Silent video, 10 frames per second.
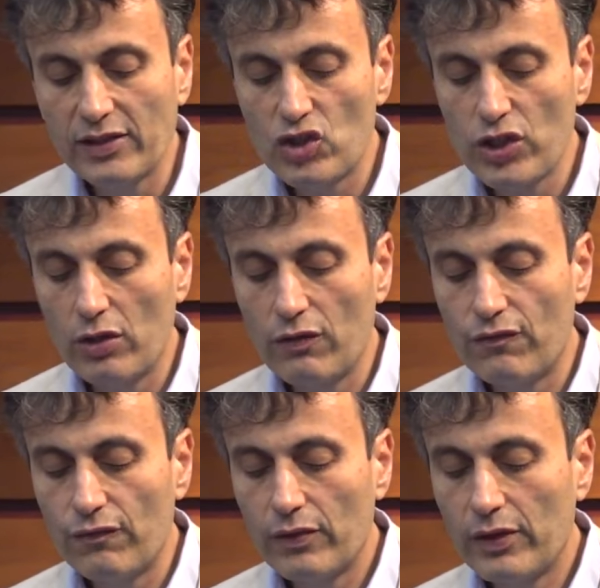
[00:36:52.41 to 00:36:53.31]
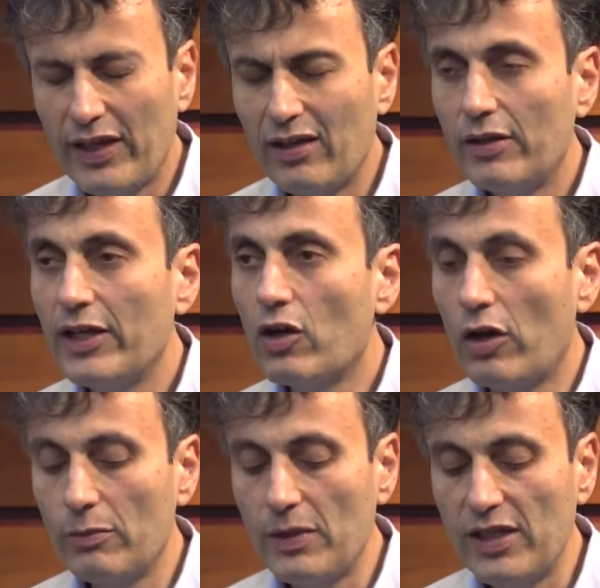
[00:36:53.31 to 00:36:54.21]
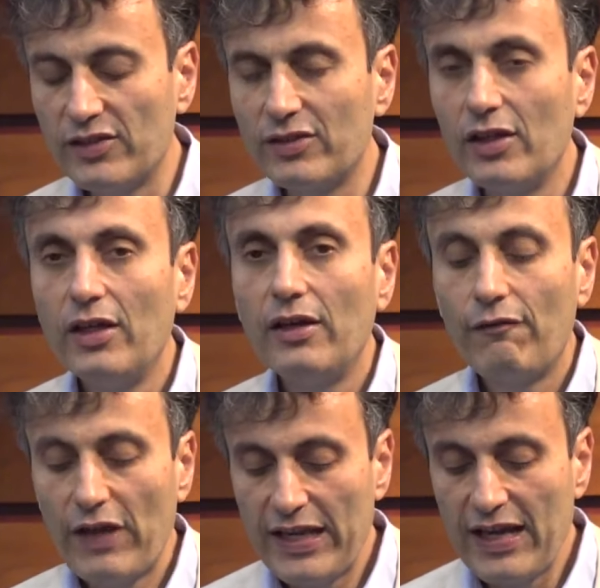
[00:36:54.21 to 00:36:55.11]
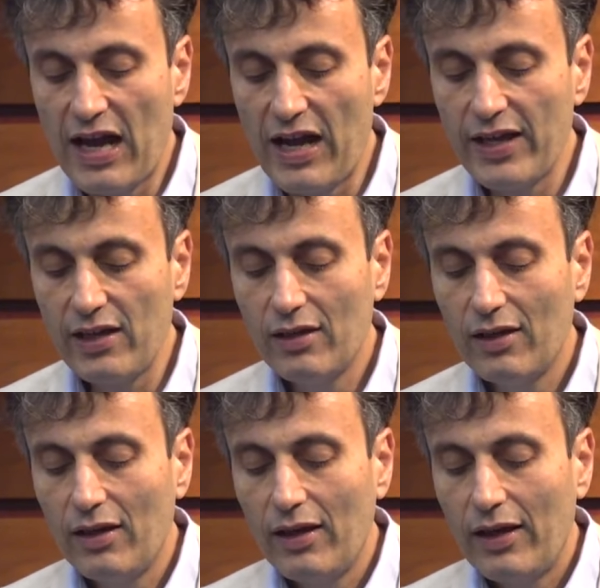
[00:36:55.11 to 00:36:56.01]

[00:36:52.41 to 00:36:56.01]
as a share of the economy is very high.